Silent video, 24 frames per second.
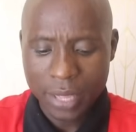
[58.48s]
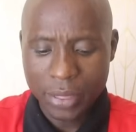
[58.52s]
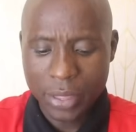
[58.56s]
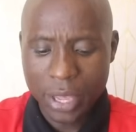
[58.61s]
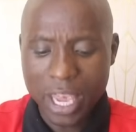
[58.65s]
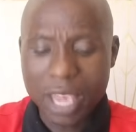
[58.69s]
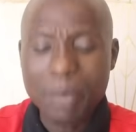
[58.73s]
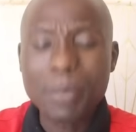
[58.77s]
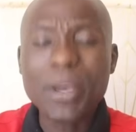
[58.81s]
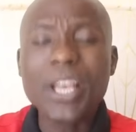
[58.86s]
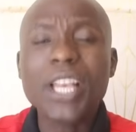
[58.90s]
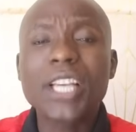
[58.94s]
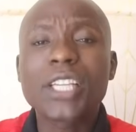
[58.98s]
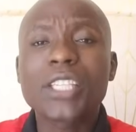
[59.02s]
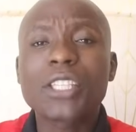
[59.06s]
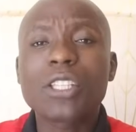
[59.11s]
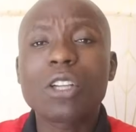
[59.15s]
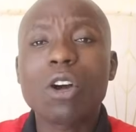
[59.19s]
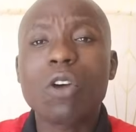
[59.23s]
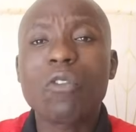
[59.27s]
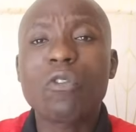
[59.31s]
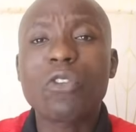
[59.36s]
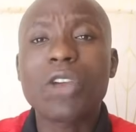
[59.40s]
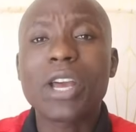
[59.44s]
the
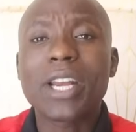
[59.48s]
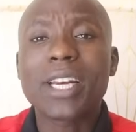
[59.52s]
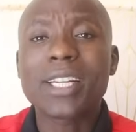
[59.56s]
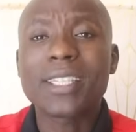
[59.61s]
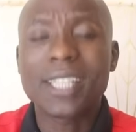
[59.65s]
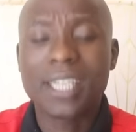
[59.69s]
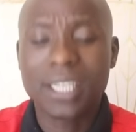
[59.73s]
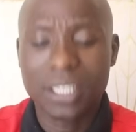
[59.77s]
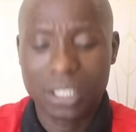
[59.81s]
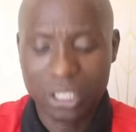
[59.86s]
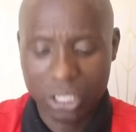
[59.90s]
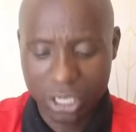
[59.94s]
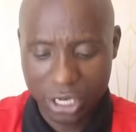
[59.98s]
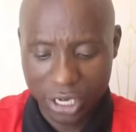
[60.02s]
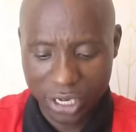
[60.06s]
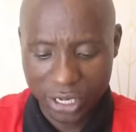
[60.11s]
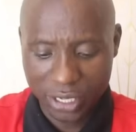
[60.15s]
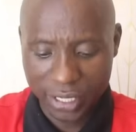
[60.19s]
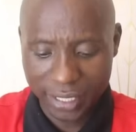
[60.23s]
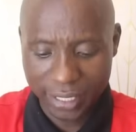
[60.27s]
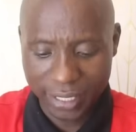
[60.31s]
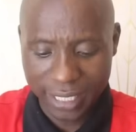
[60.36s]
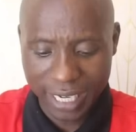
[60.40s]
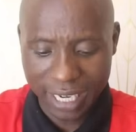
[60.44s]
images of your recent
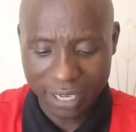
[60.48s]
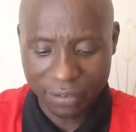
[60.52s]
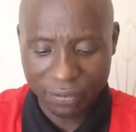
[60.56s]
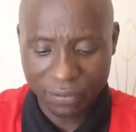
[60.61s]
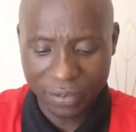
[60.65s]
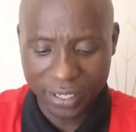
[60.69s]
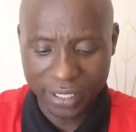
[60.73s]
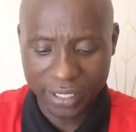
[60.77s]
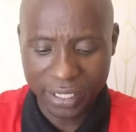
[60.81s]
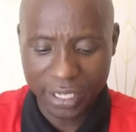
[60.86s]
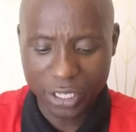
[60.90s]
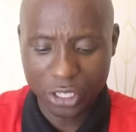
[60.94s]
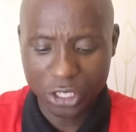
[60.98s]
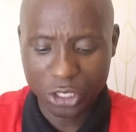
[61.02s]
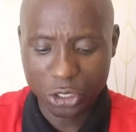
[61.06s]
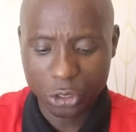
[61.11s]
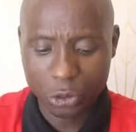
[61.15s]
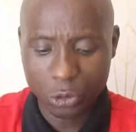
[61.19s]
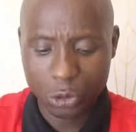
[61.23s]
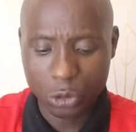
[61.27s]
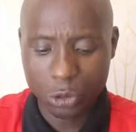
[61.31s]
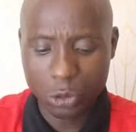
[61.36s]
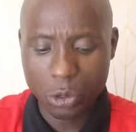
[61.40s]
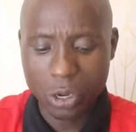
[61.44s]
state visit
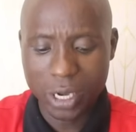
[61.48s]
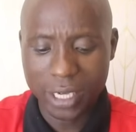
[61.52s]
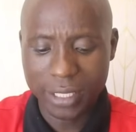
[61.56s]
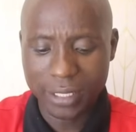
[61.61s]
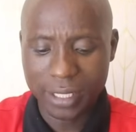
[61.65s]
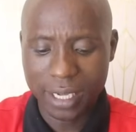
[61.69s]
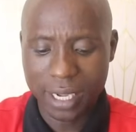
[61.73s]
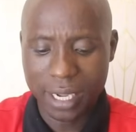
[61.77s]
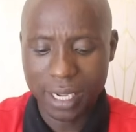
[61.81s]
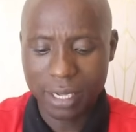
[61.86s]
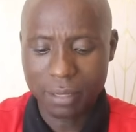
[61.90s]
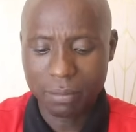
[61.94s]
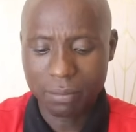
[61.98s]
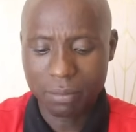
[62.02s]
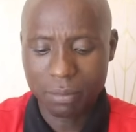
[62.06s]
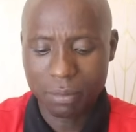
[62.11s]
to USA